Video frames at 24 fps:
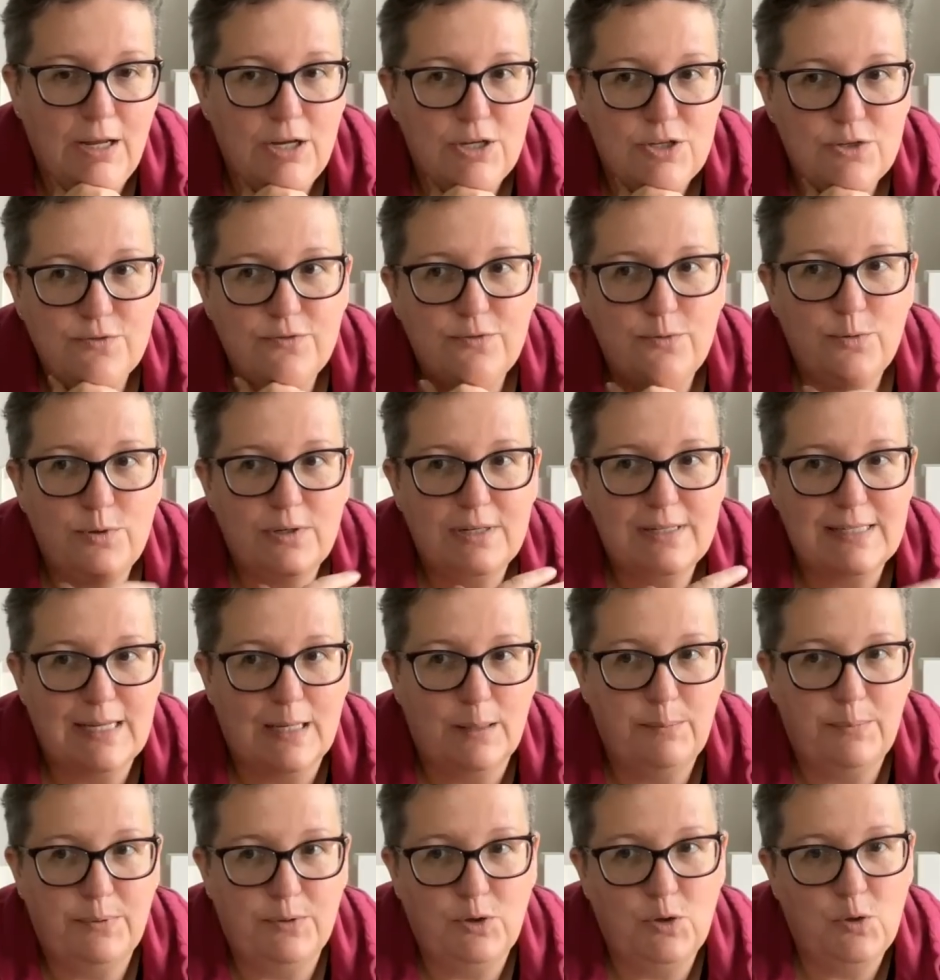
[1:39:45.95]
So for
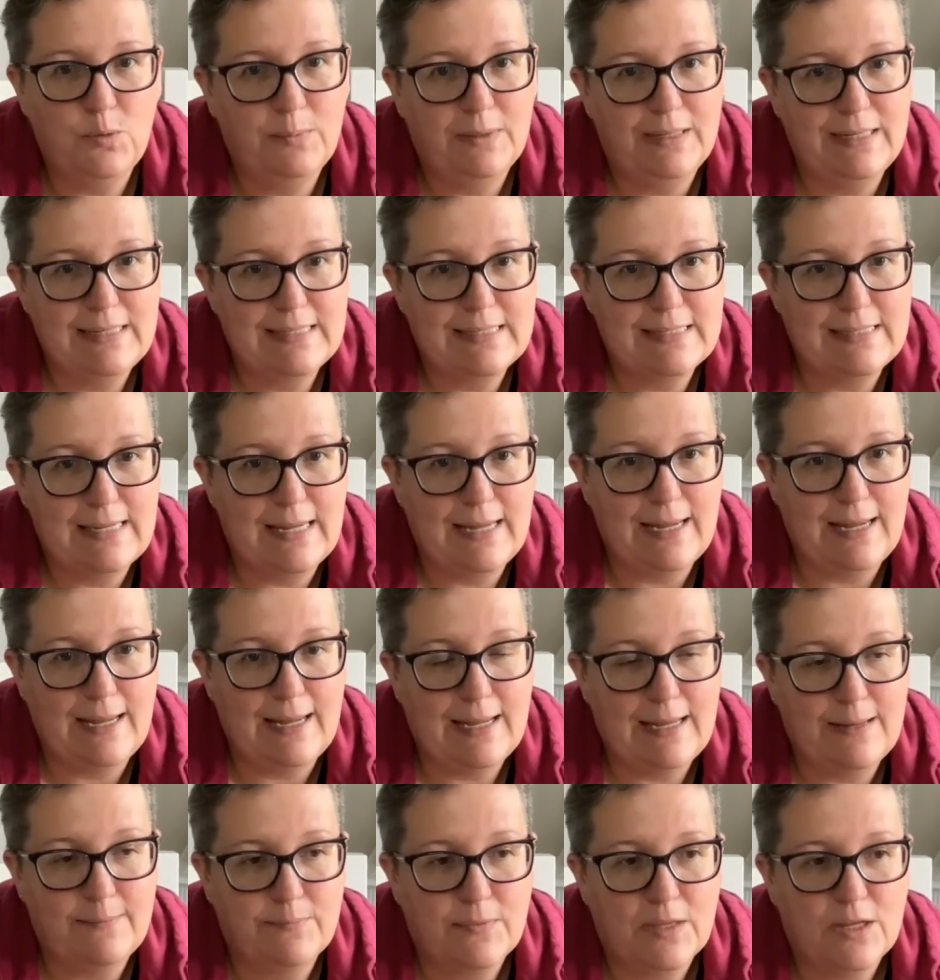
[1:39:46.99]
example, you might
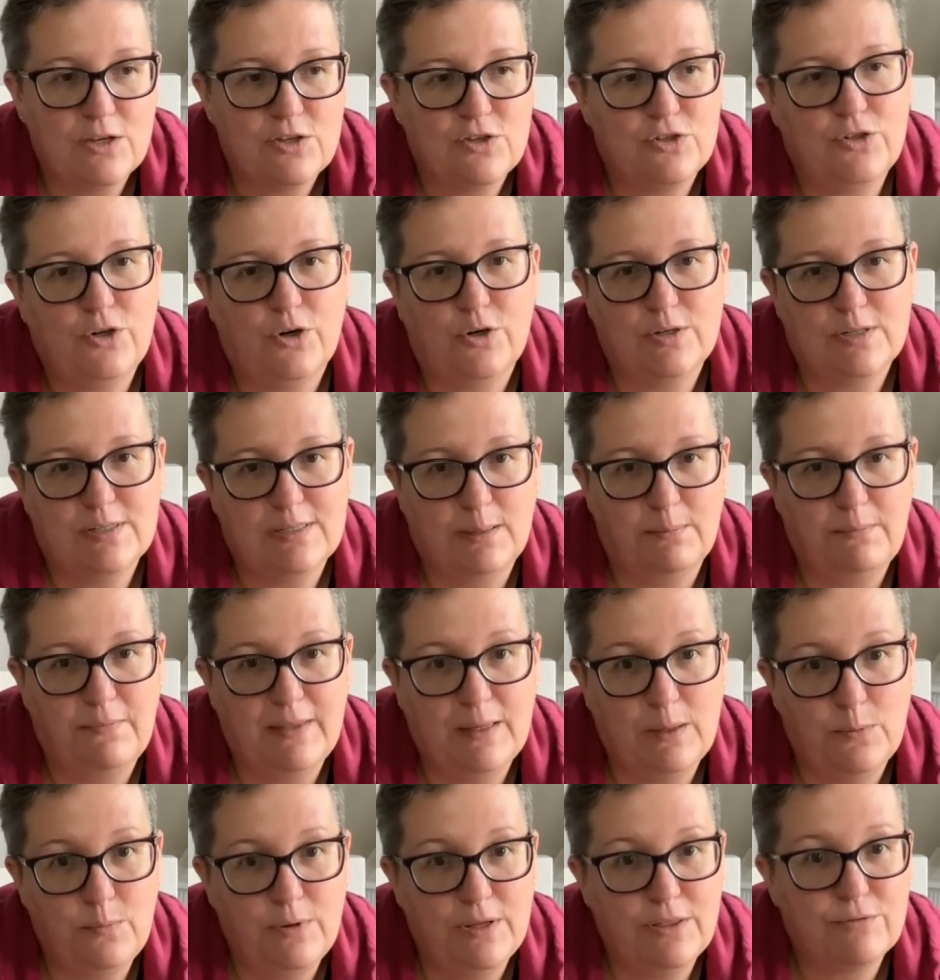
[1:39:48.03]
say, start
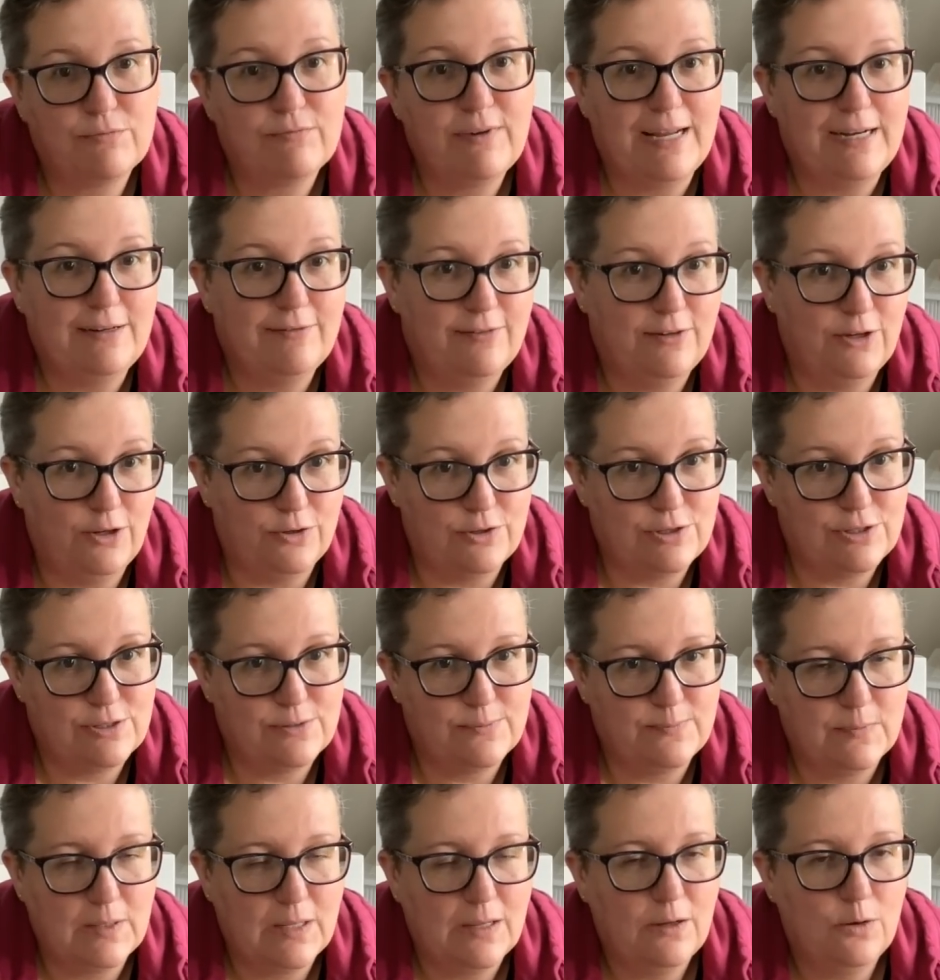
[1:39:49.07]
something with red
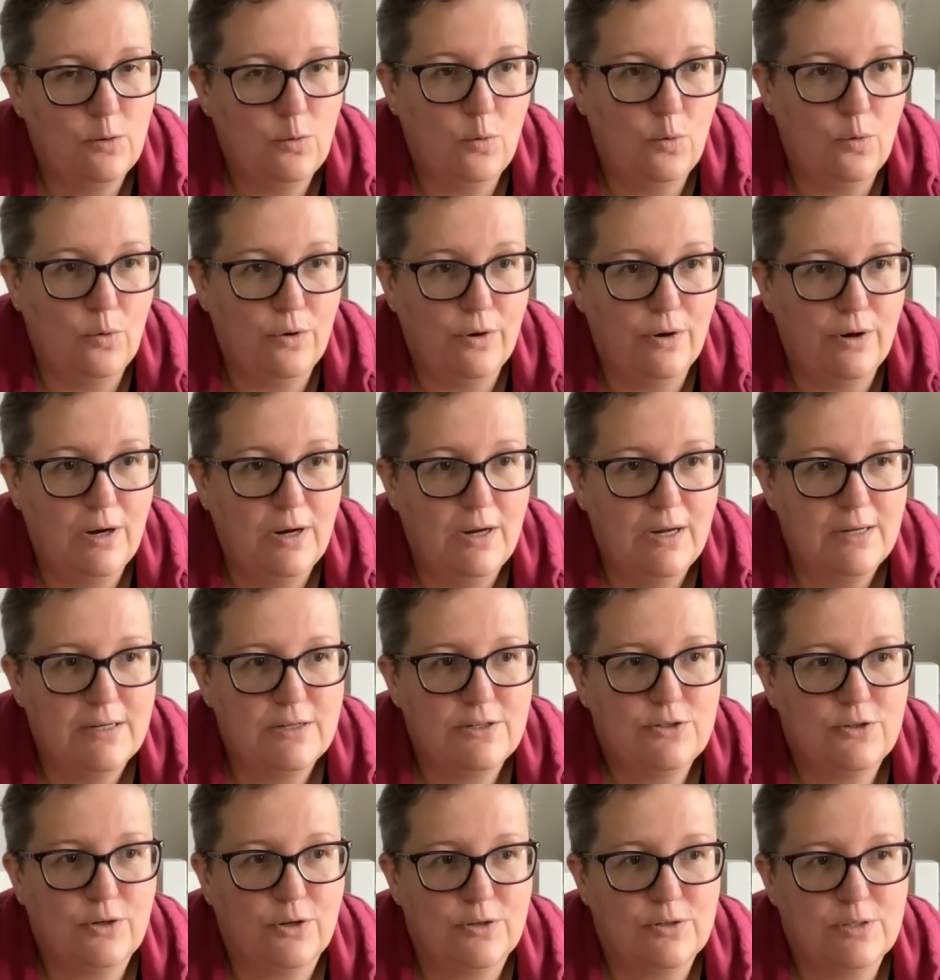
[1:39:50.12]
floss, or
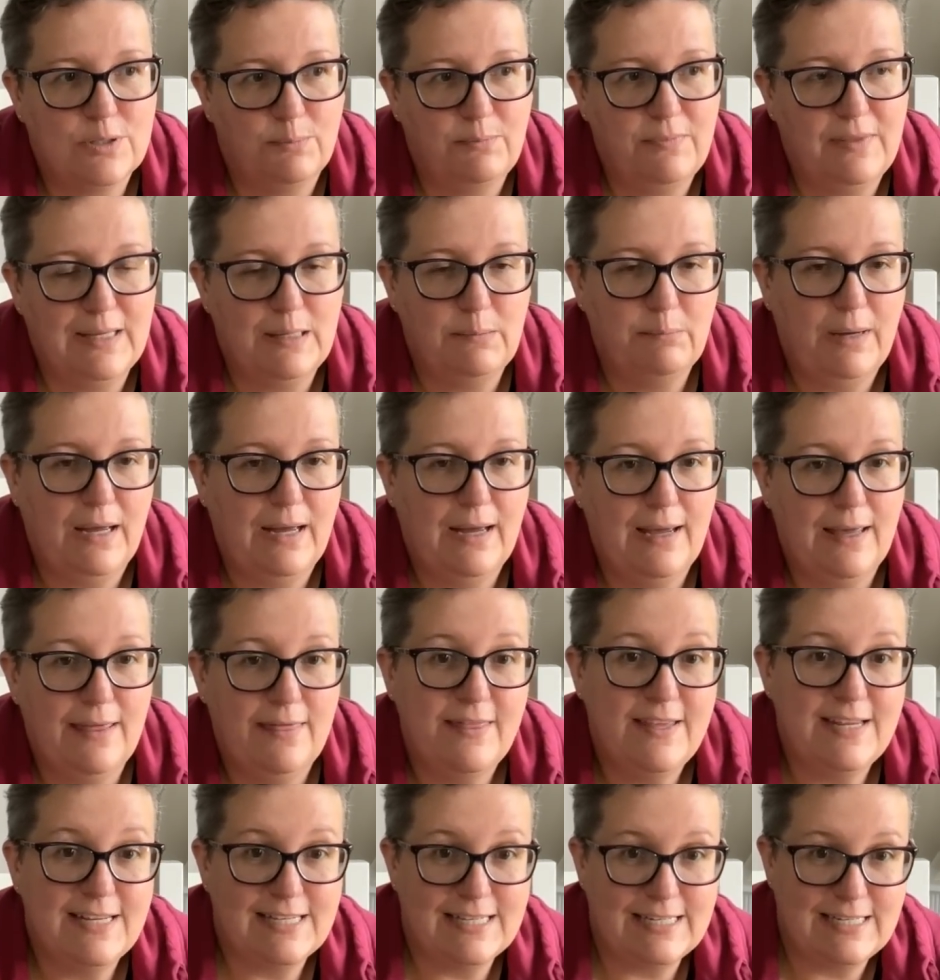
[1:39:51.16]
start something by
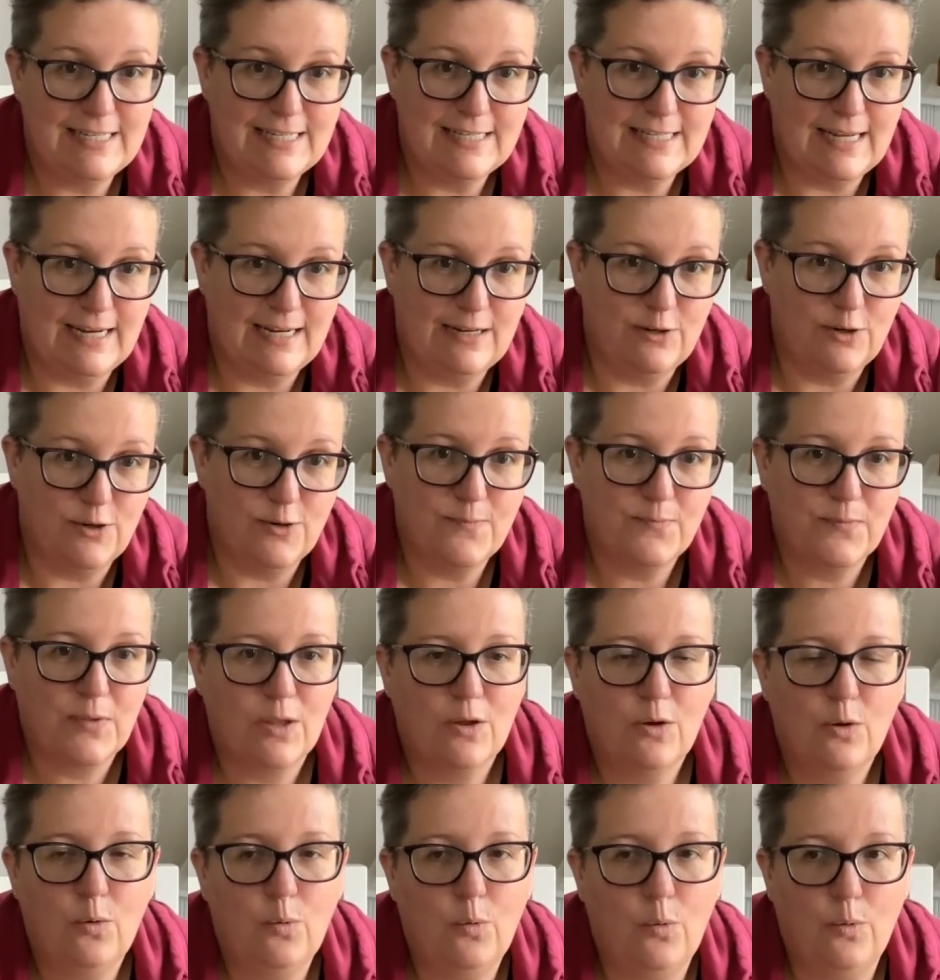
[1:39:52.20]
this designer,
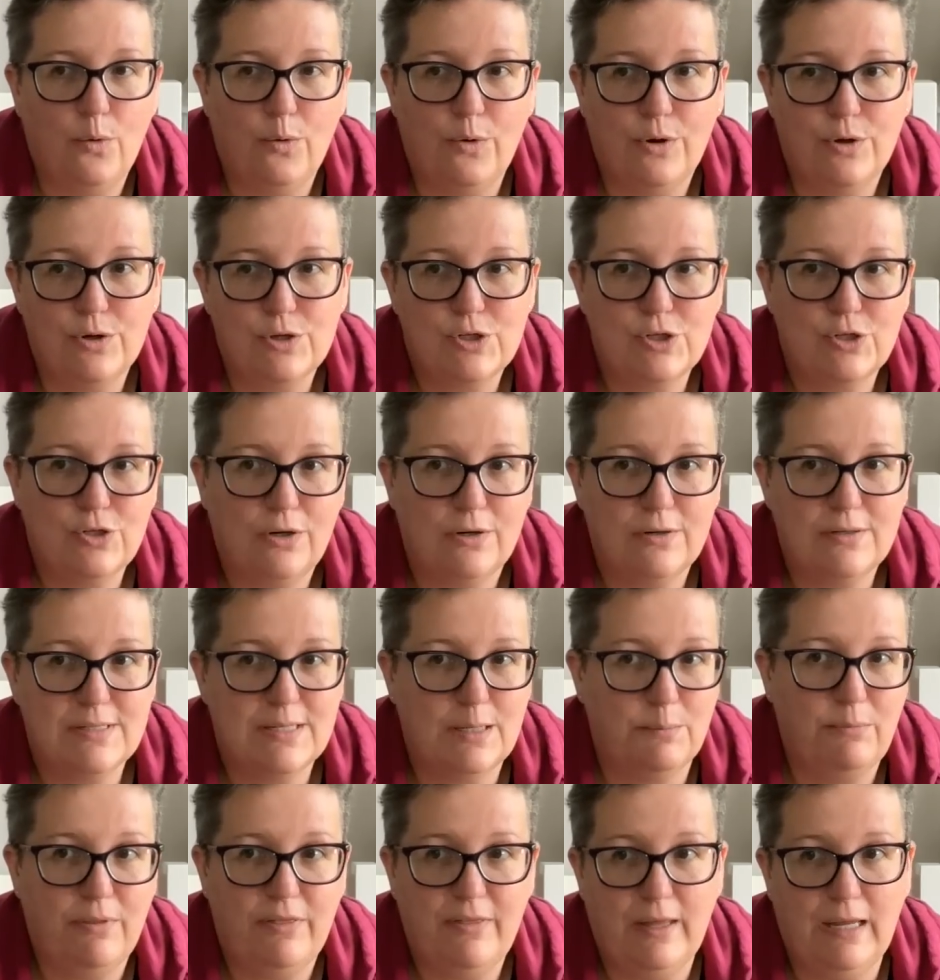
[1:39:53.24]
or start
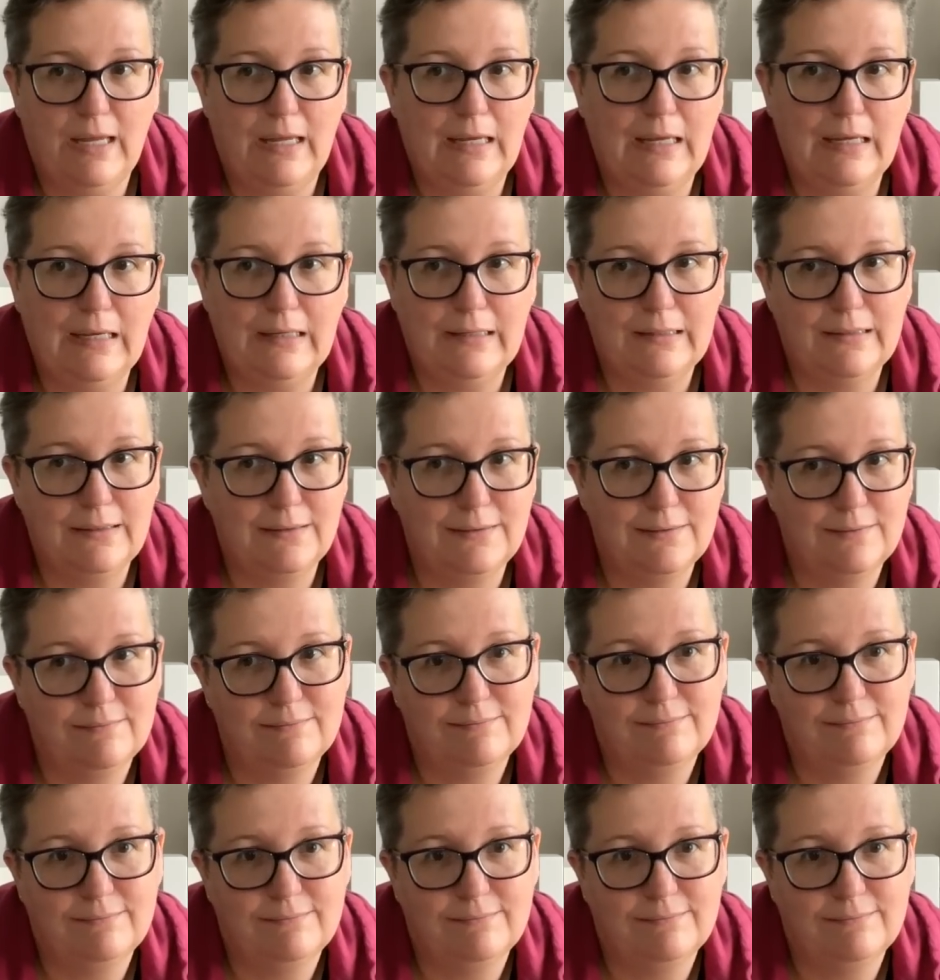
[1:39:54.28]
something,